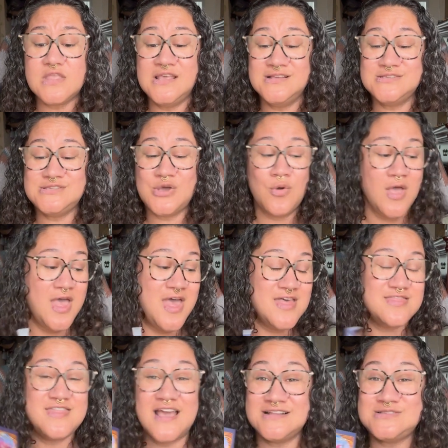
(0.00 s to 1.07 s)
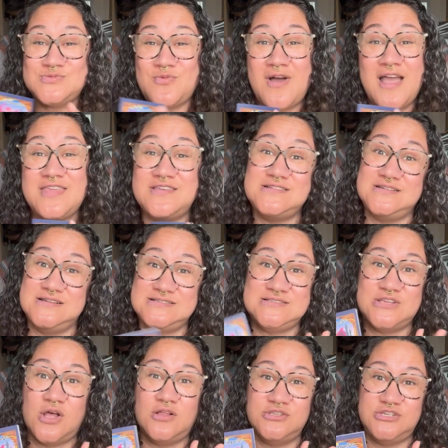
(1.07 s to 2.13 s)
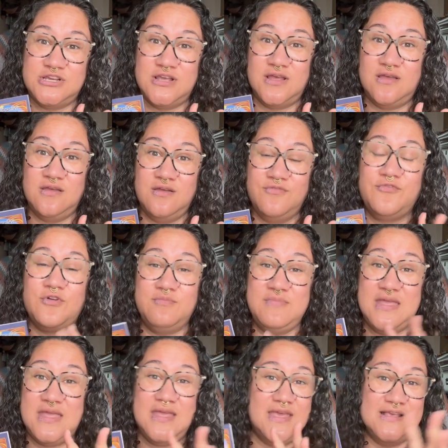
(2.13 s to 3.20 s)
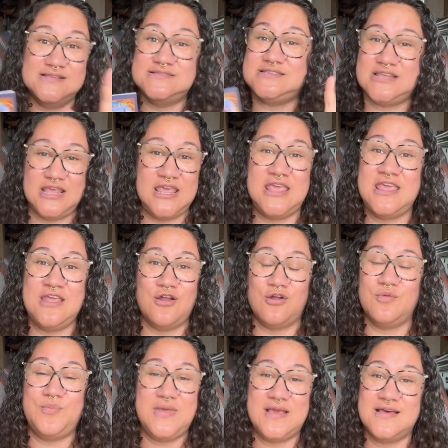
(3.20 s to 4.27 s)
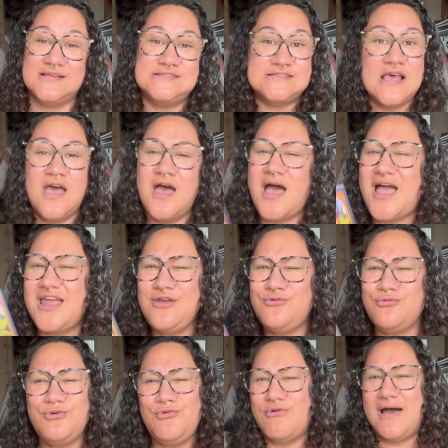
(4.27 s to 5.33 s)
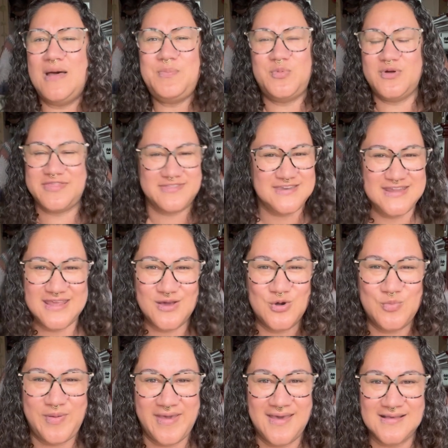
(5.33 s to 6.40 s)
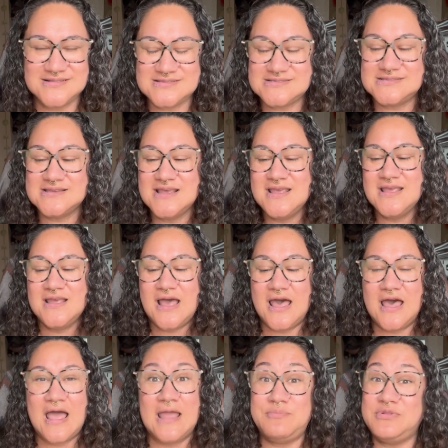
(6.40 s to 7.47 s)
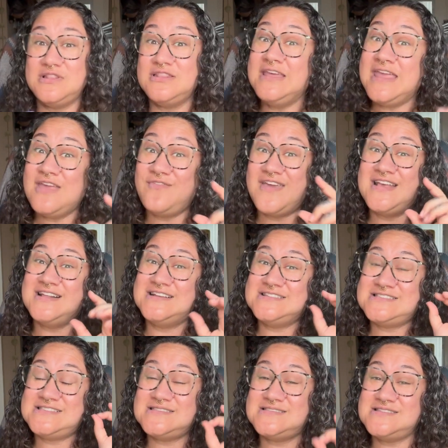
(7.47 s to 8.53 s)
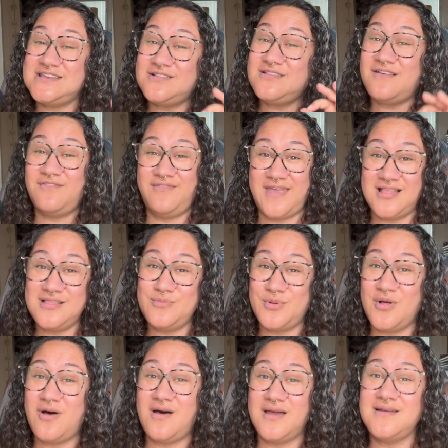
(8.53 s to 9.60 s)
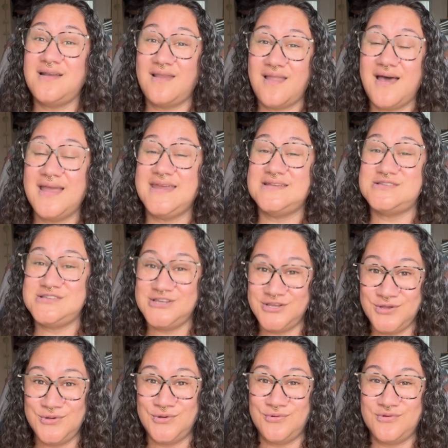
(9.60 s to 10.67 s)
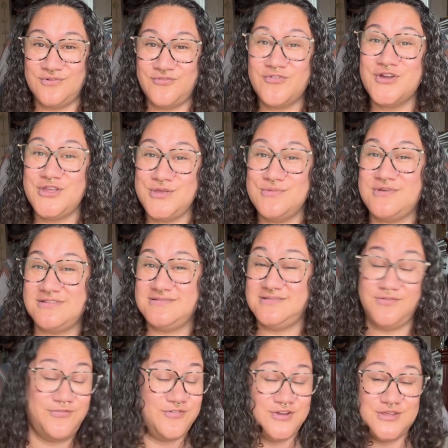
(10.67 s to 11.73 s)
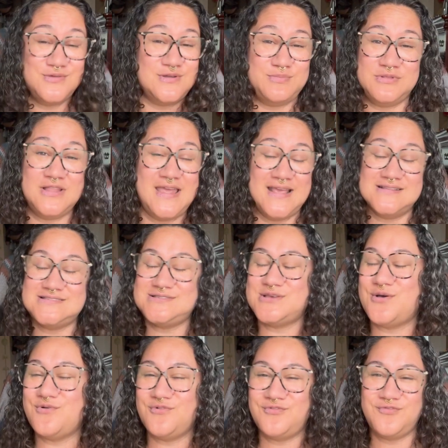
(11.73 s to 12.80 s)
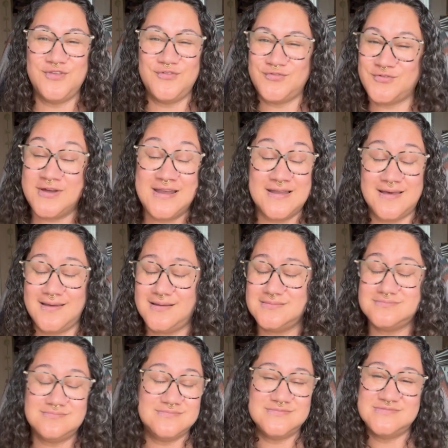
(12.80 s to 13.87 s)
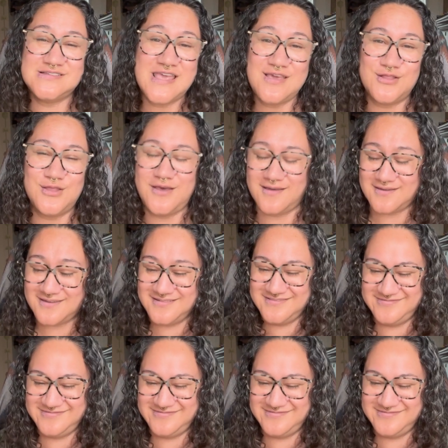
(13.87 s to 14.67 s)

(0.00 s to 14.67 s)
So that's why the nostalgia for me is here, because I grew up with Neopets. I believe it is still available online too for you to play. So feel free to take a look.